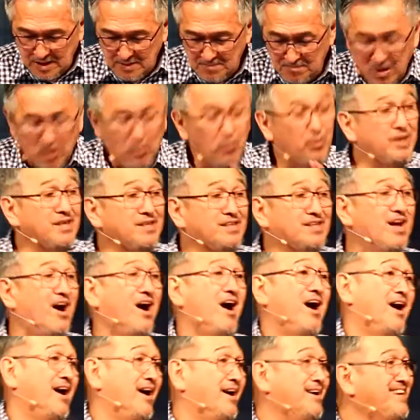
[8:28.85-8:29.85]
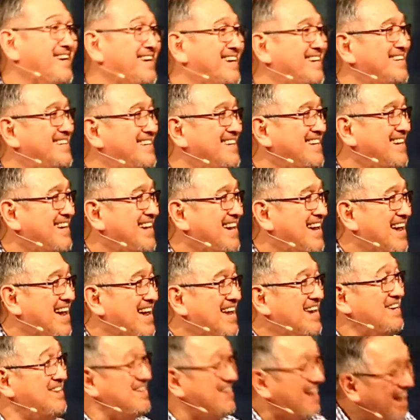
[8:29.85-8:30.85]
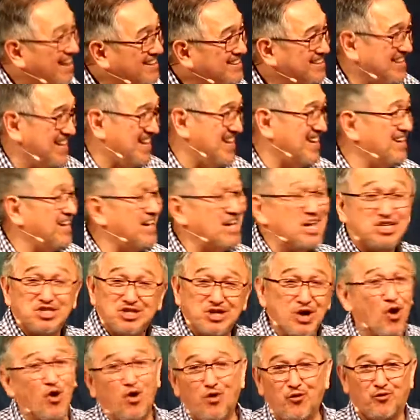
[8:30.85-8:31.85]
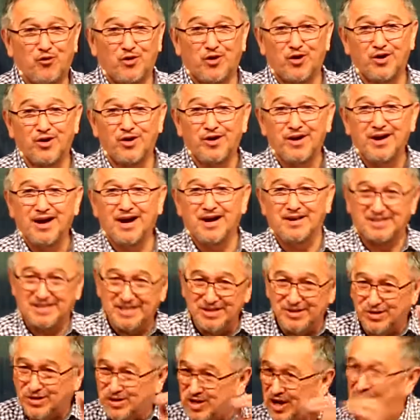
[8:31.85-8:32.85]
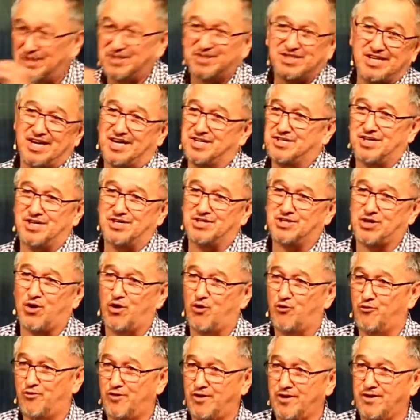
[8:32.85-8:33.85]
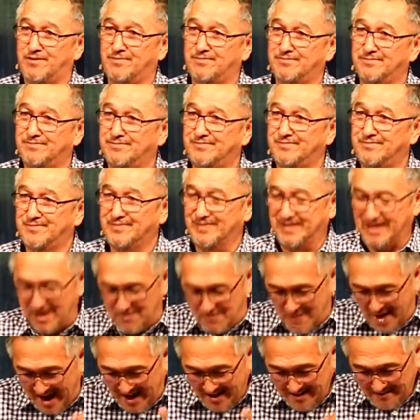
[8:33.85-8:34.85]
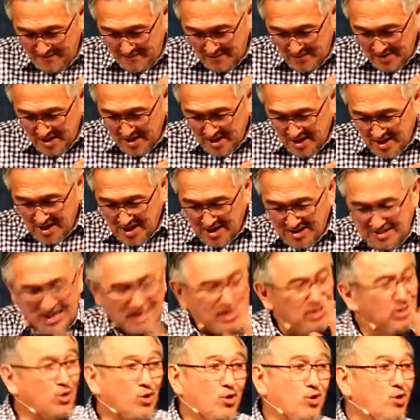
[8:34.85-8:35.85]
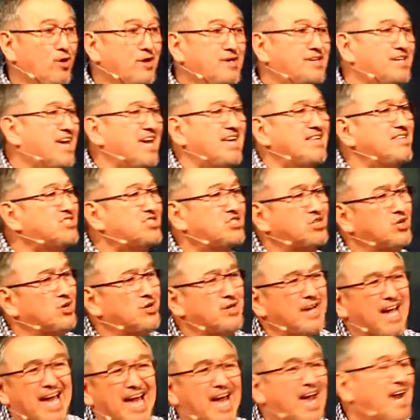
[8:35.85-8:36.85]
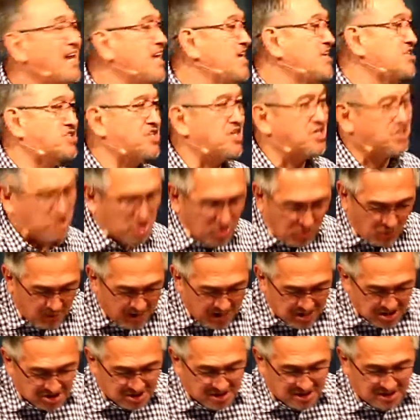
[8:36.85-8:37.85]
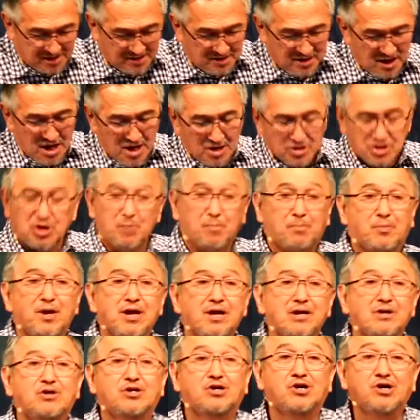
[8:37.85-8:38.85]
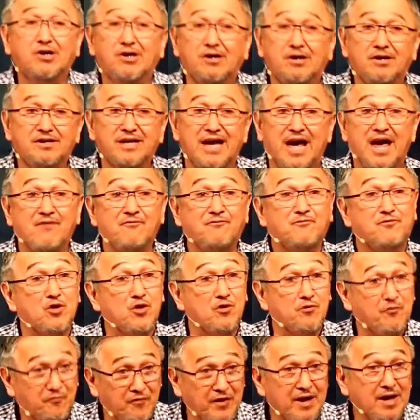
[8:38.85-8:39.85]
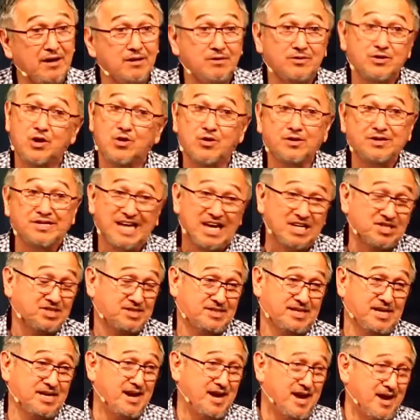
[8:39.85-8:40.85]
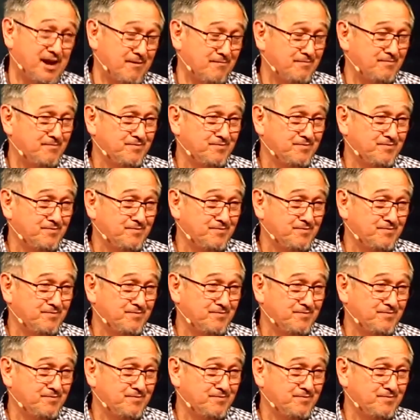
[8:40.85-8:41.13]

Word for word: But with God, nothing is over until God says it's over. Yeah. Amen? The Lord can turn any situation to bring good and fulfill your destiny.